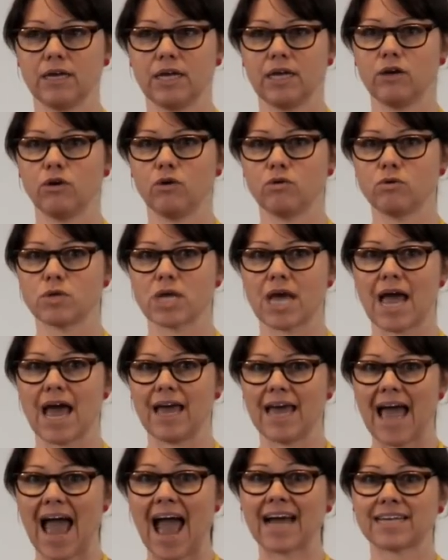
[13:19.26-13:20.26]
who's
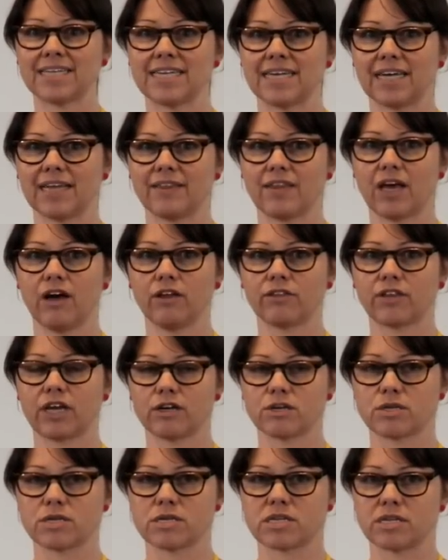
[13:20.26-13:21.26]
acting in the
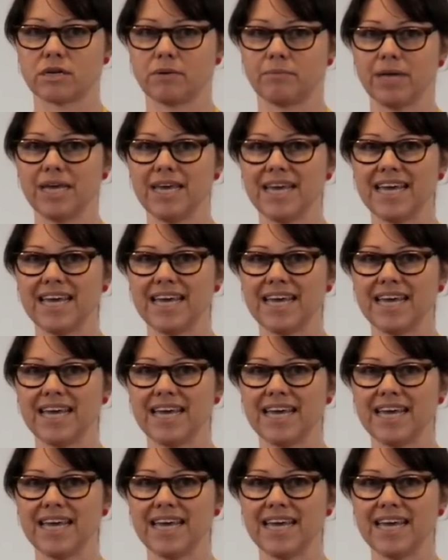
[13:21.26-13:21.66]
healthcare system